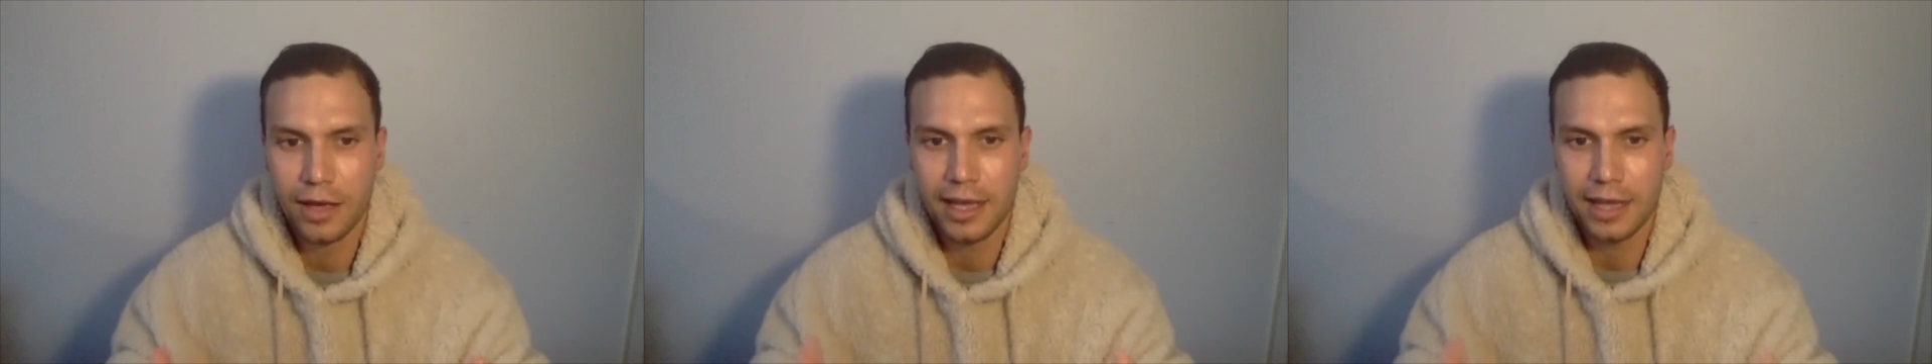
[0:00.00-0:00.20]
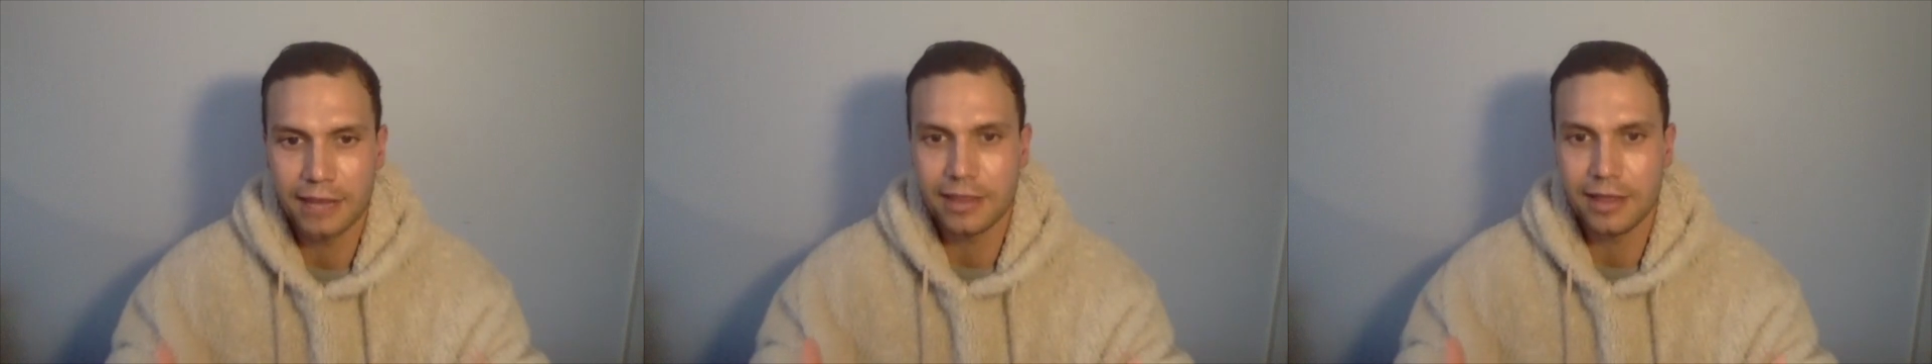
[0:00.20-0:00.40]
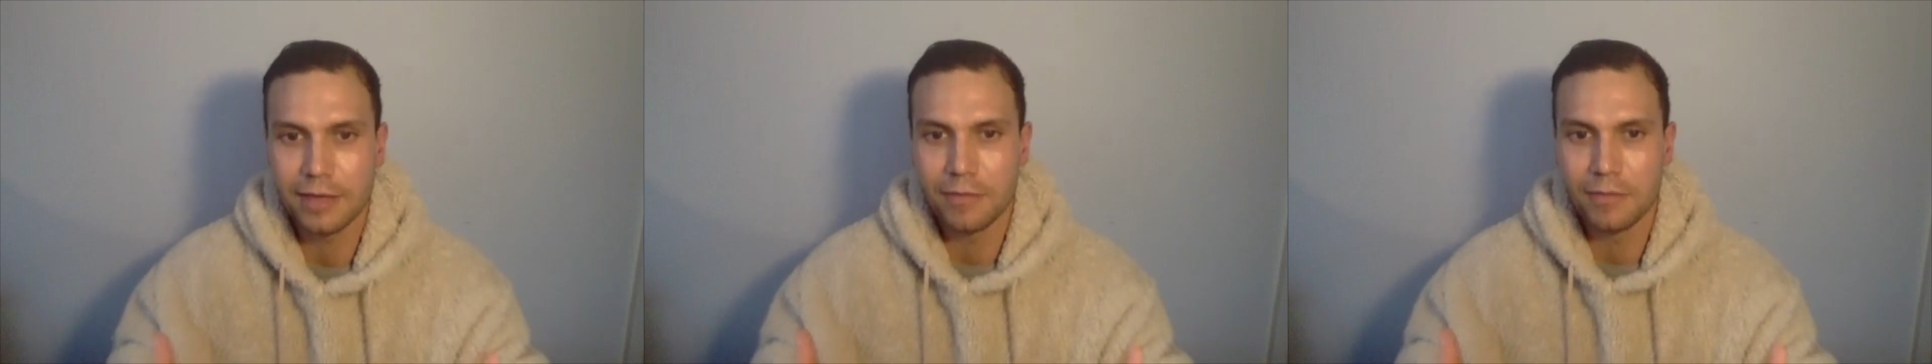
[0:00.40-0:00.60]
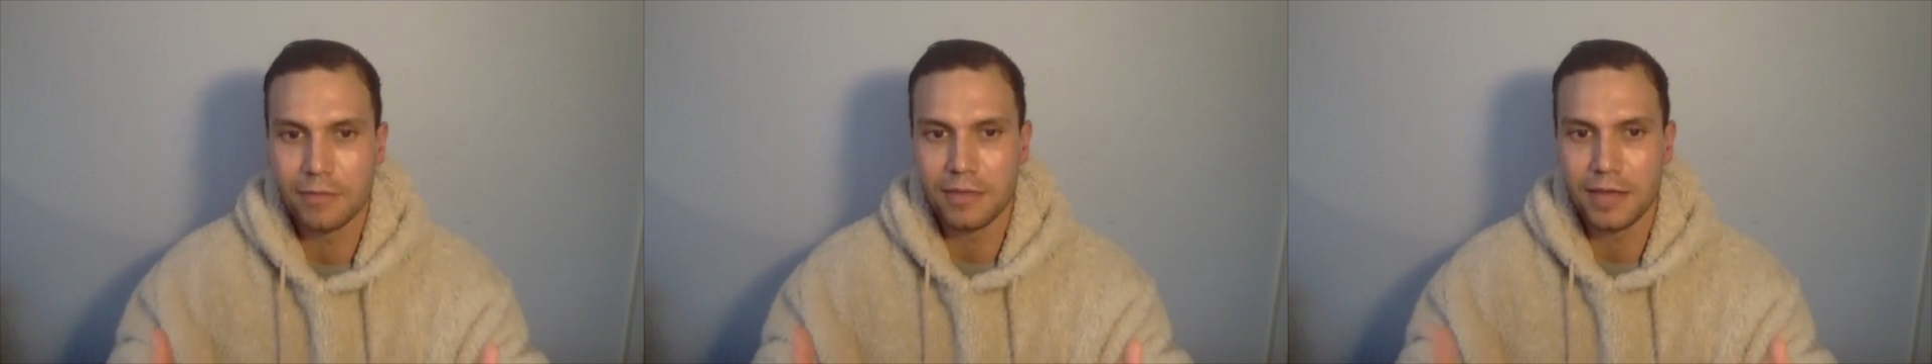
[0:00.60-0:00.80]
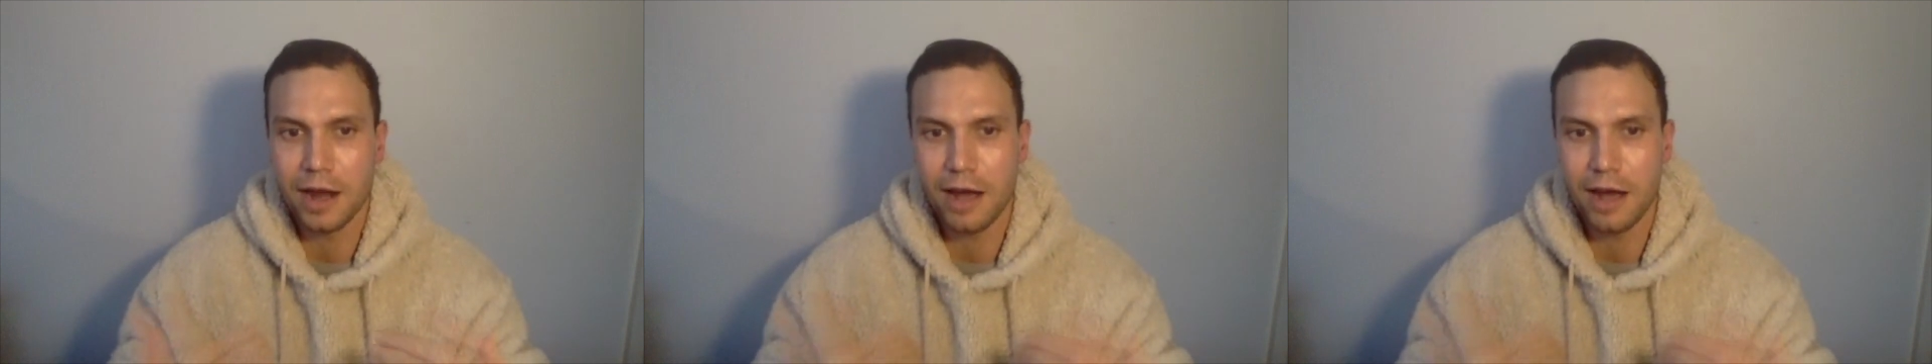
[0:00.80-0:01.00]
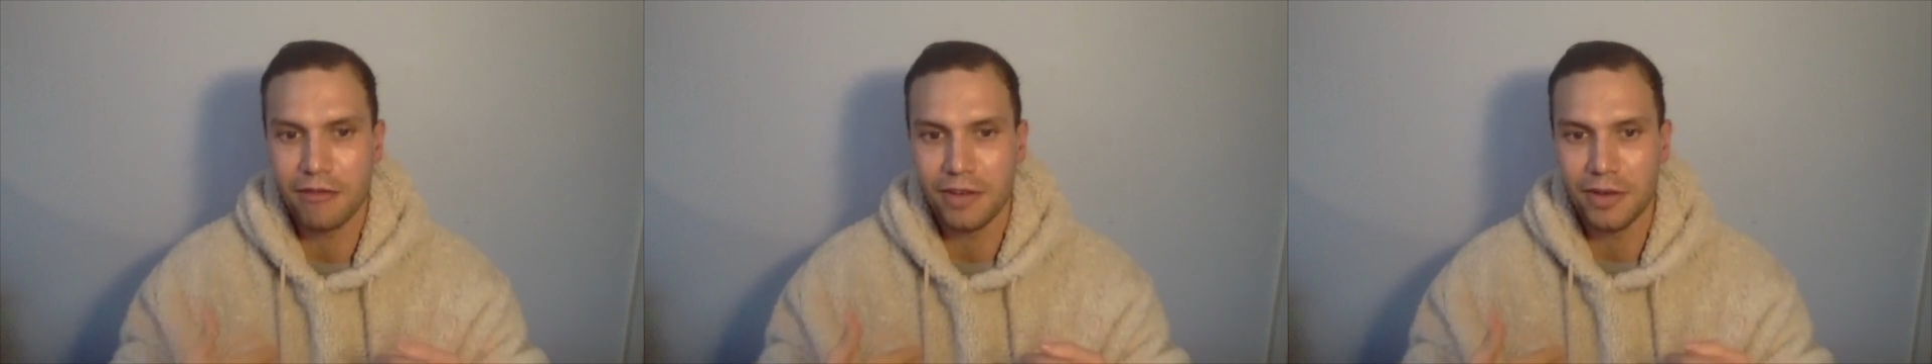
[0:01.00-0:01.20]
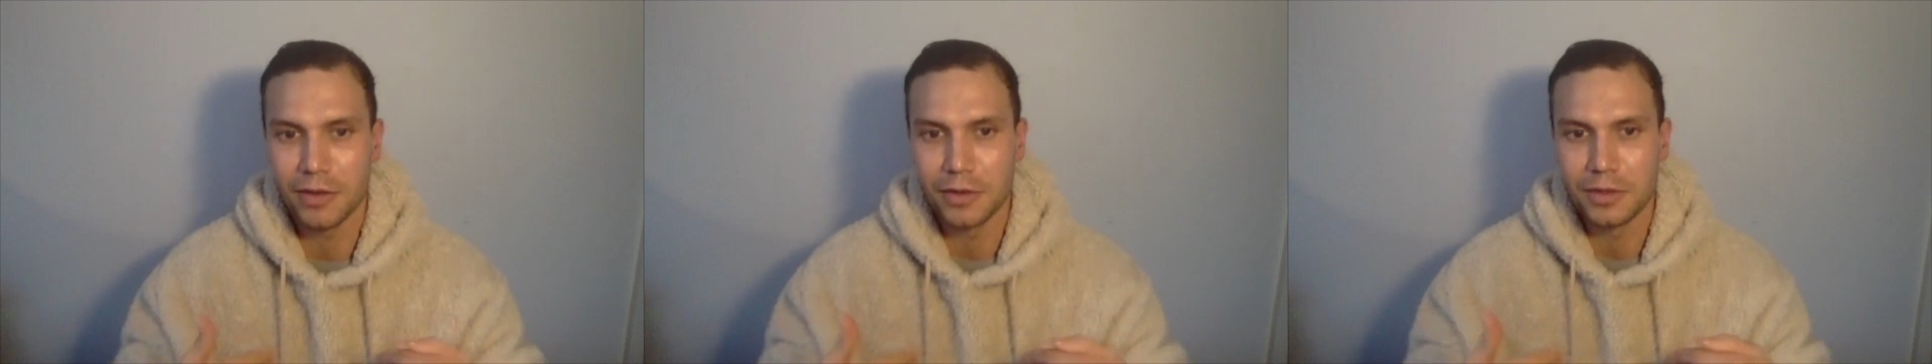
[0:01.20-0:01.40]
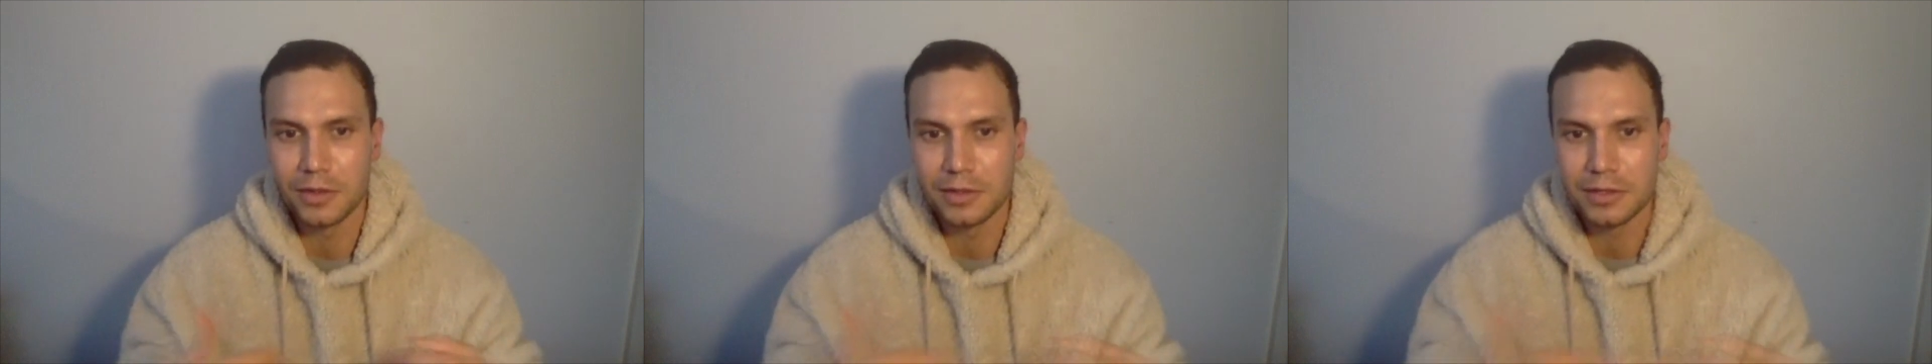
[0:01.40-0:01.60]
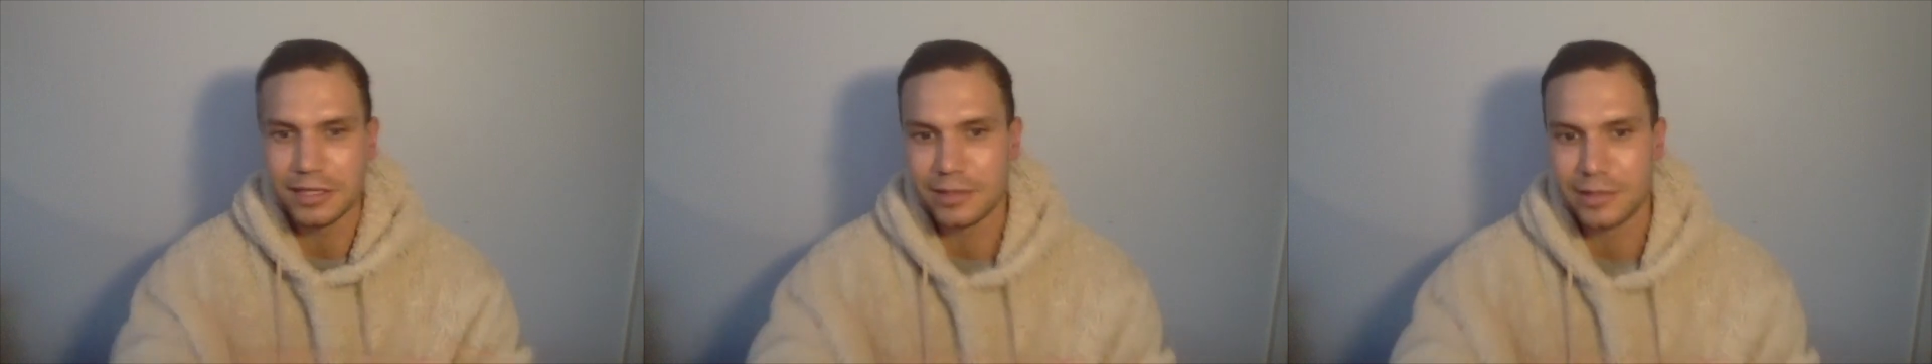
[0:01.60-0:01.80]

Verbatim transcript: hit them that I felt six